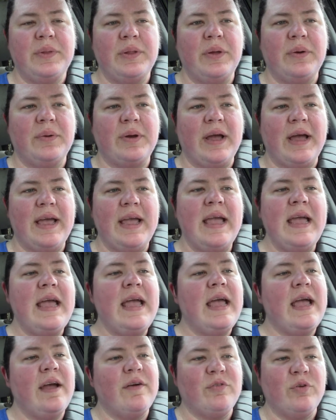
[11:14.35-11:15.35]
Okay.
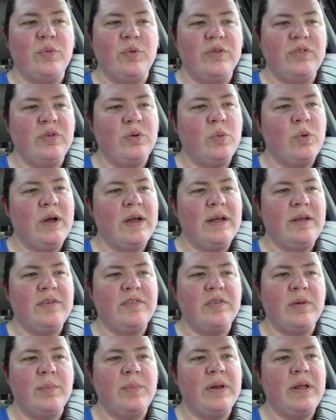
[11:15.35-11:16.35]
Every once in a while,
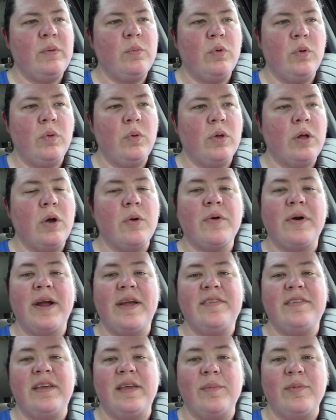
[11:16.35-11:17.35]
somebody will go
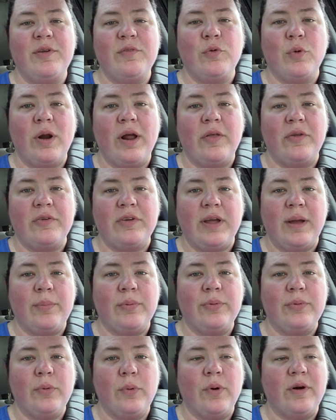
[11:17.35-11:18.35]
crazy and give me a $4 tip
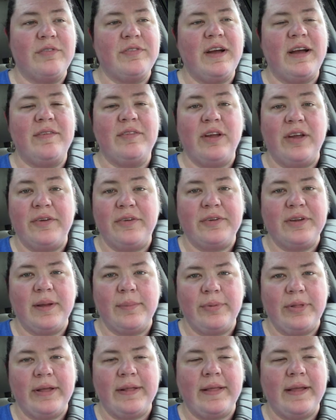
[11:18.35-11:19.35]
or a $5
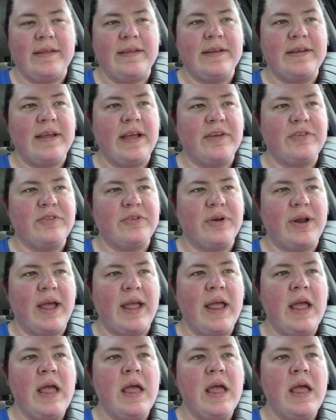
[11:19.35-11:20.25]
tip like they did yesterday.